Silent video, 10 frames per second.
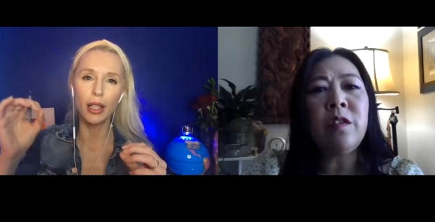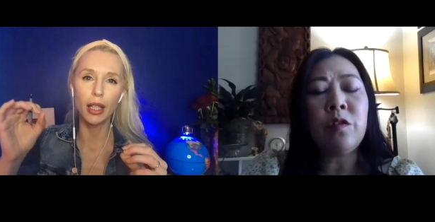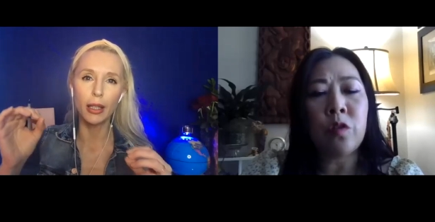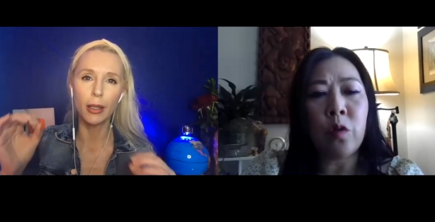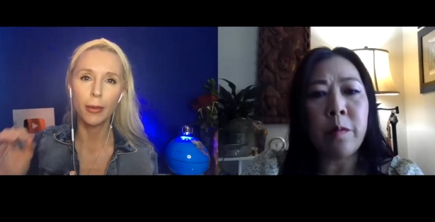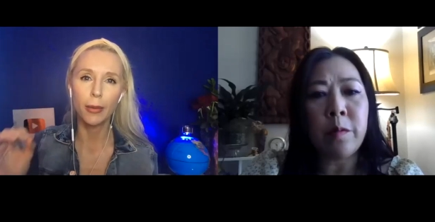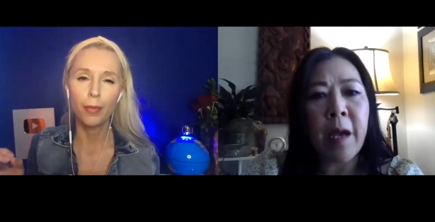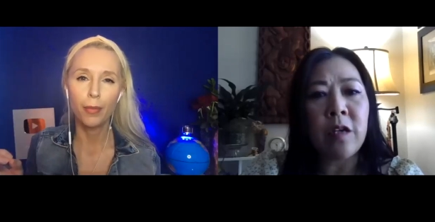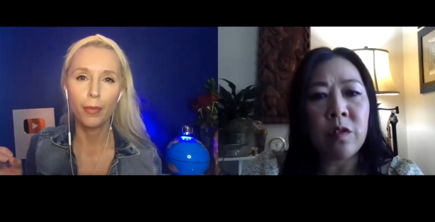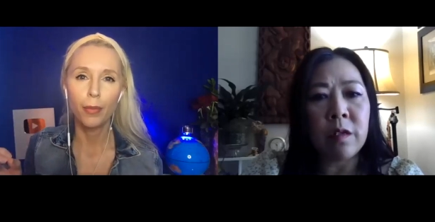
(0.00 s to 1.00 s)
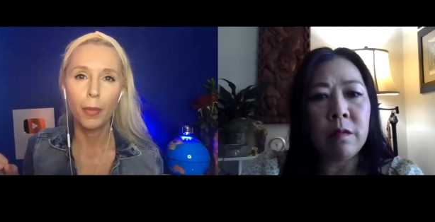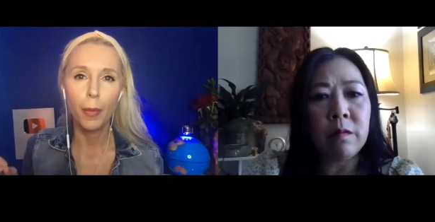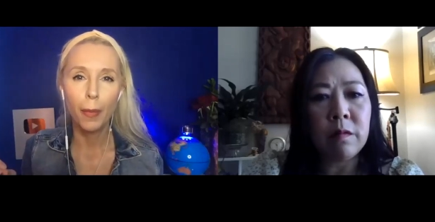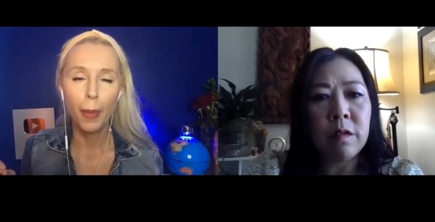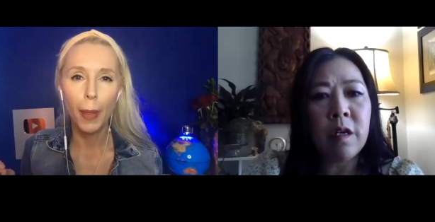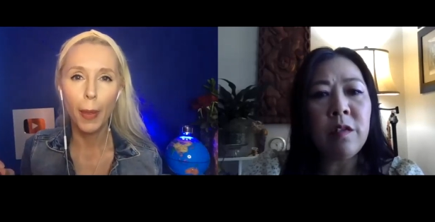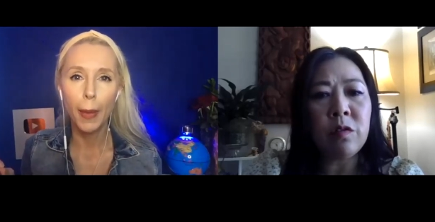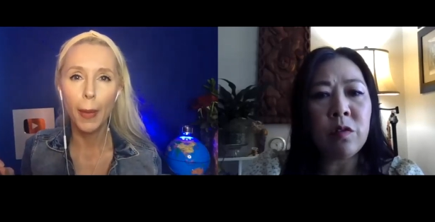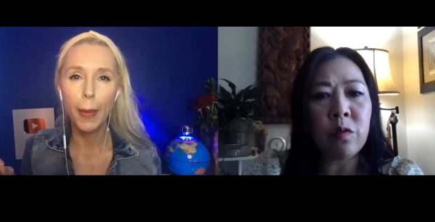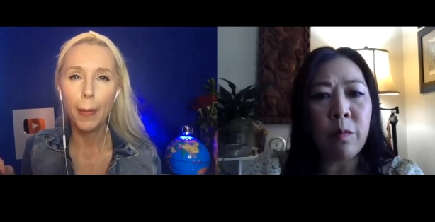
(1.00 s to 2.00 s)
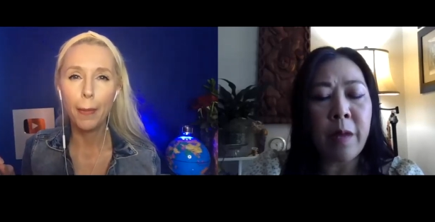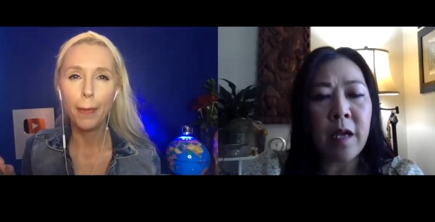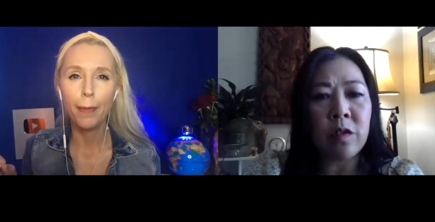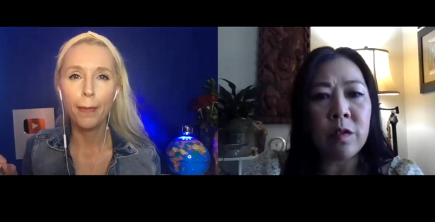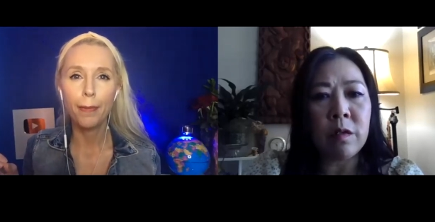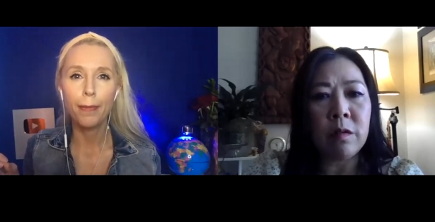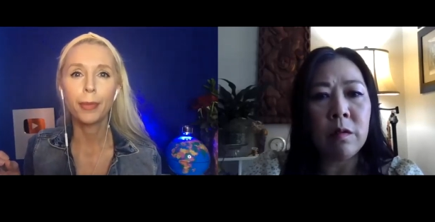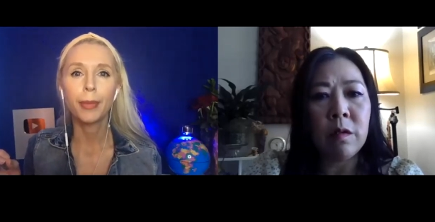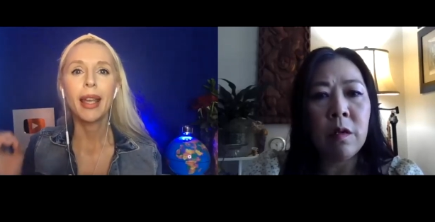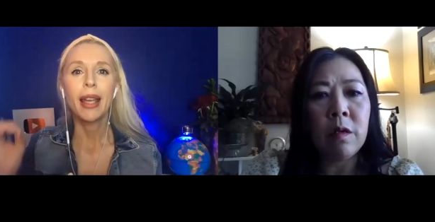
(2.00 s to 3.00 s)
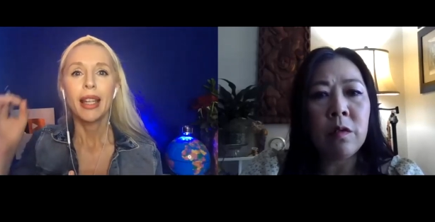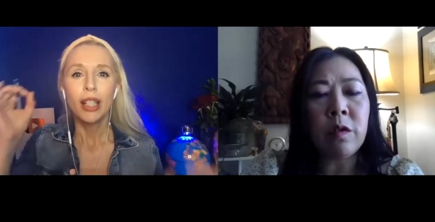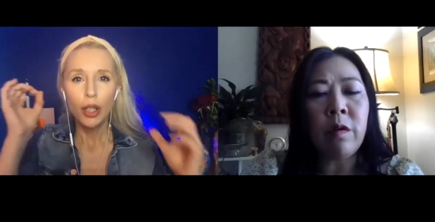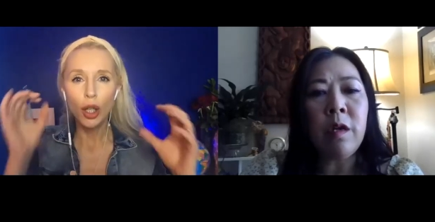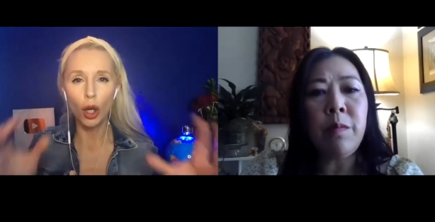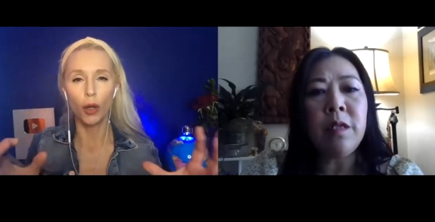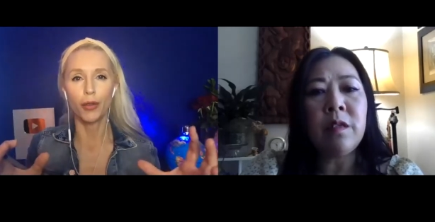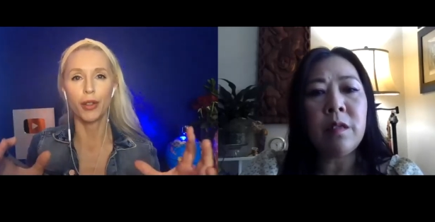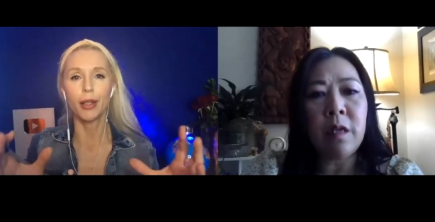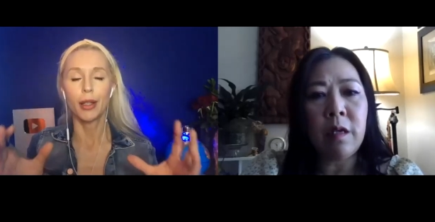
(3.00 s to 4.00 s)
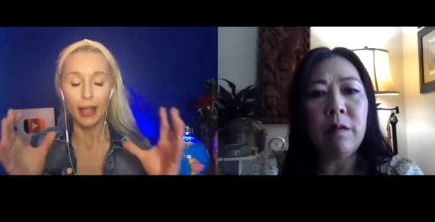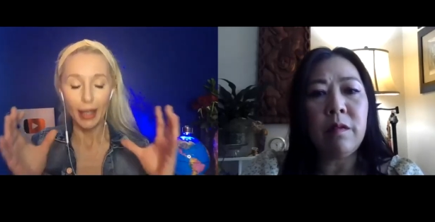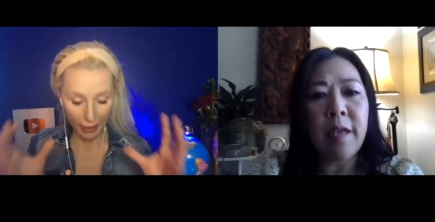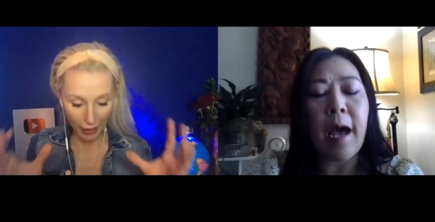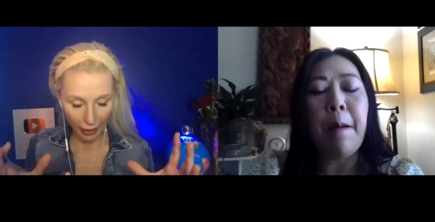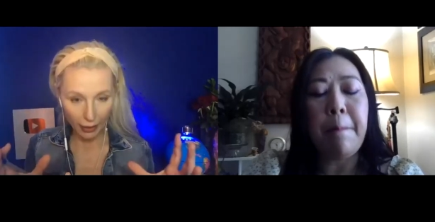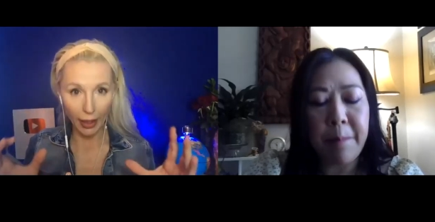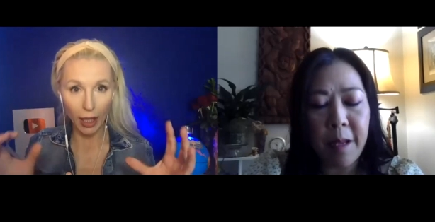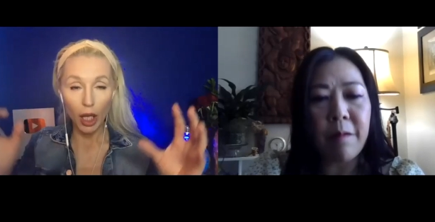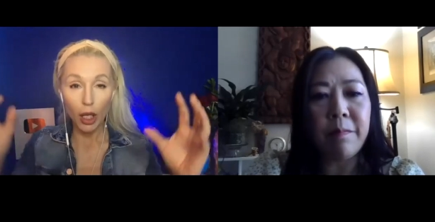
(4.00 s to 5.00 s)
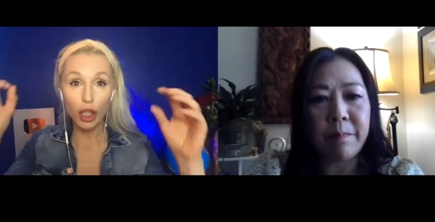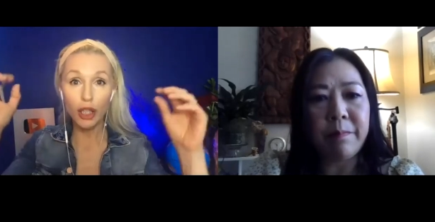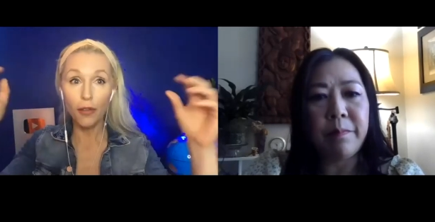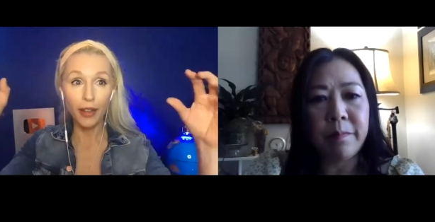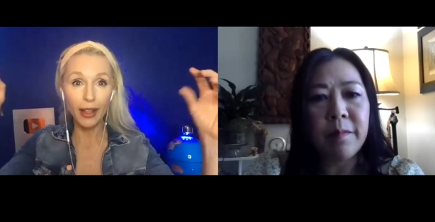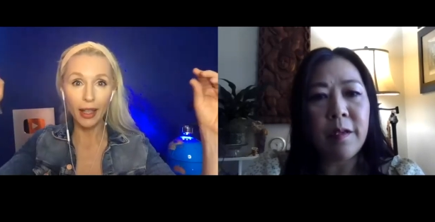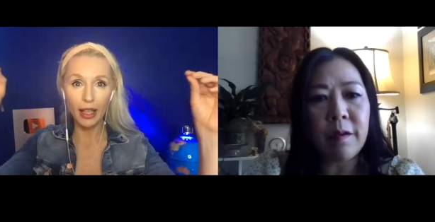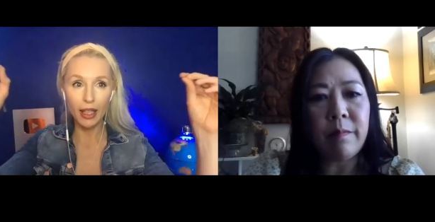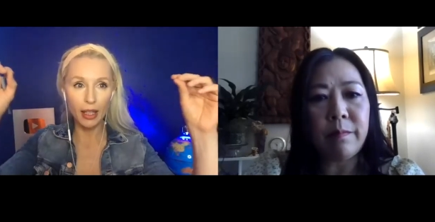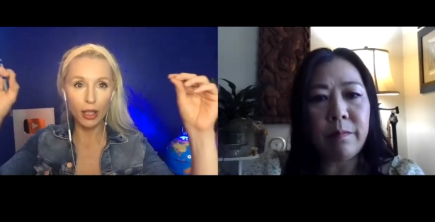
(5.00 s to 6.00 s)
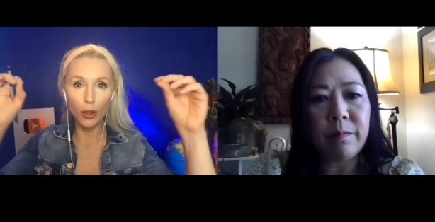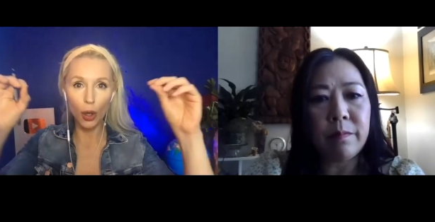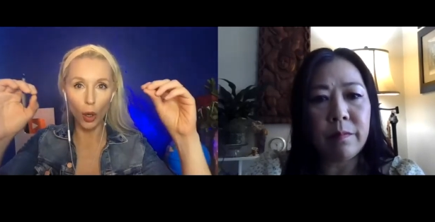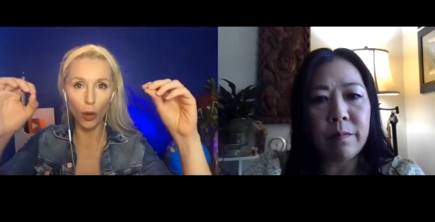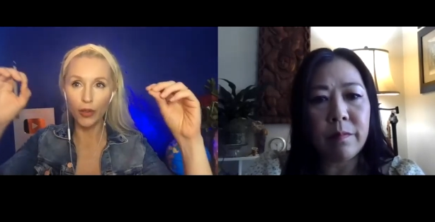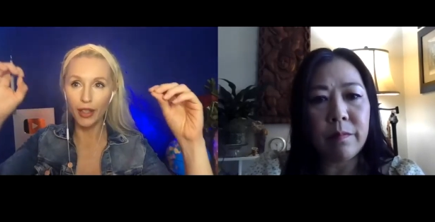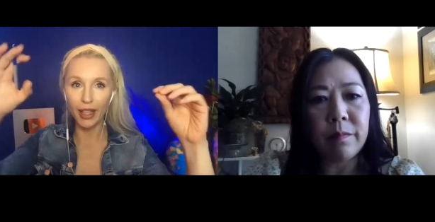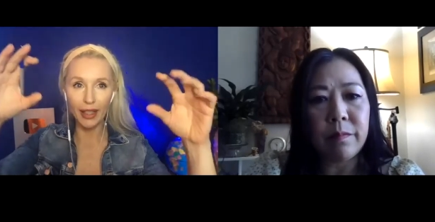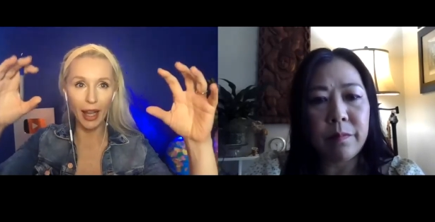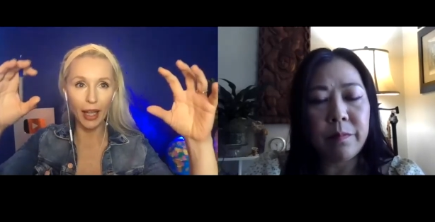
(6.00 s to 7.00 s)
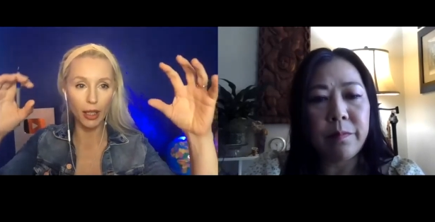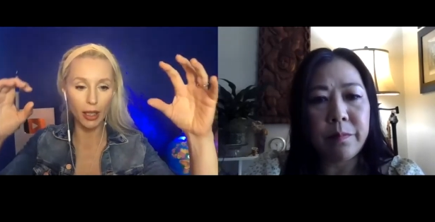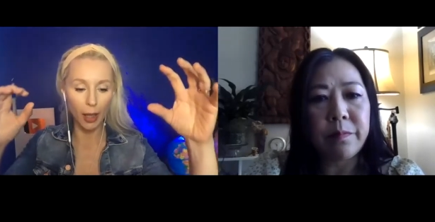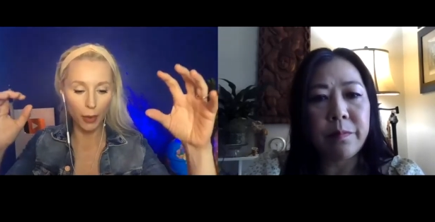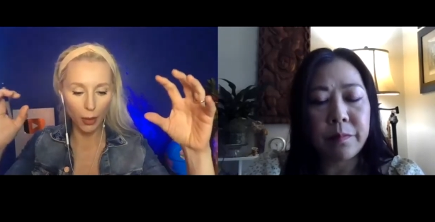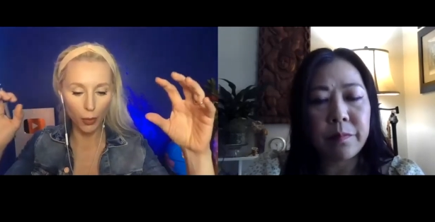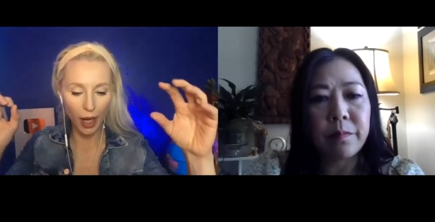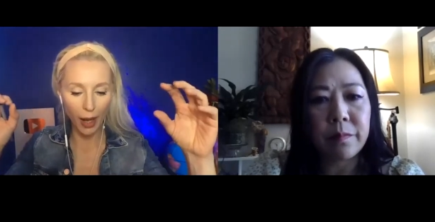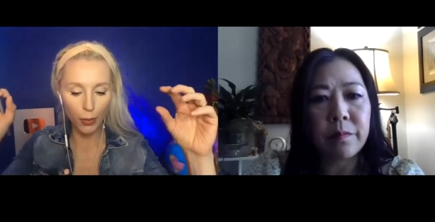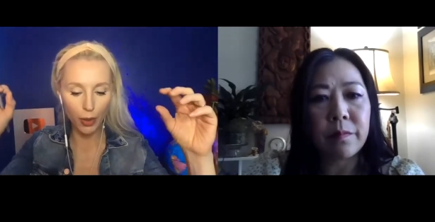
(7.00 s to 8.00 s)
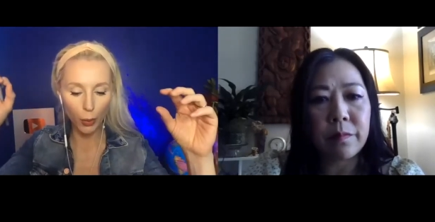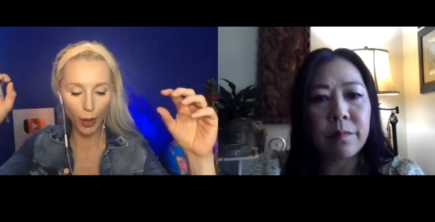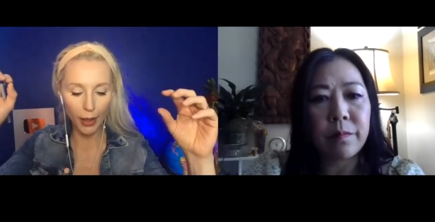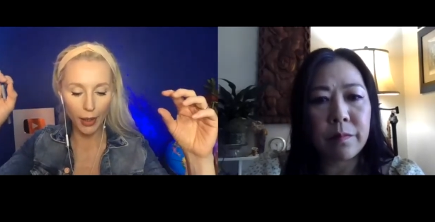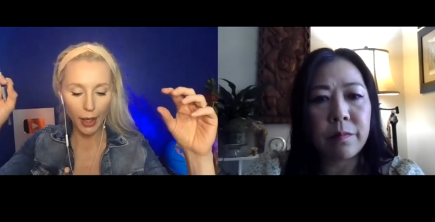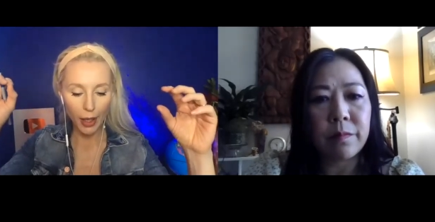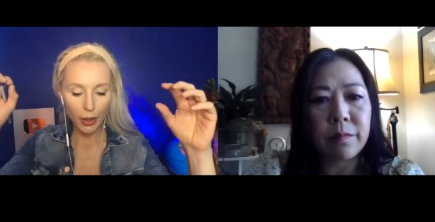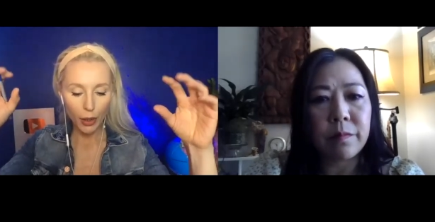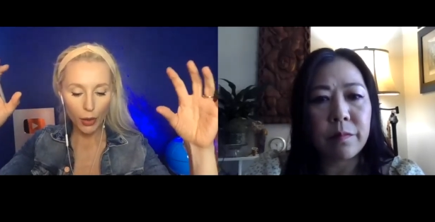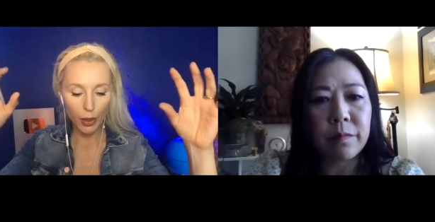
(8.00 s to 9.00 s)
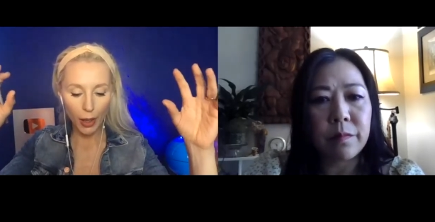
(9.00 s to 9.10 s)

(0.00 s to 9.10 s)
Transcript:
Speaker 1: He's a stroke patient. He's a stroke patient. So
Speaker 2: nerves, he gets sick. Exactly. Because I feel like it's the nerves that get damaged. Sometimes when there's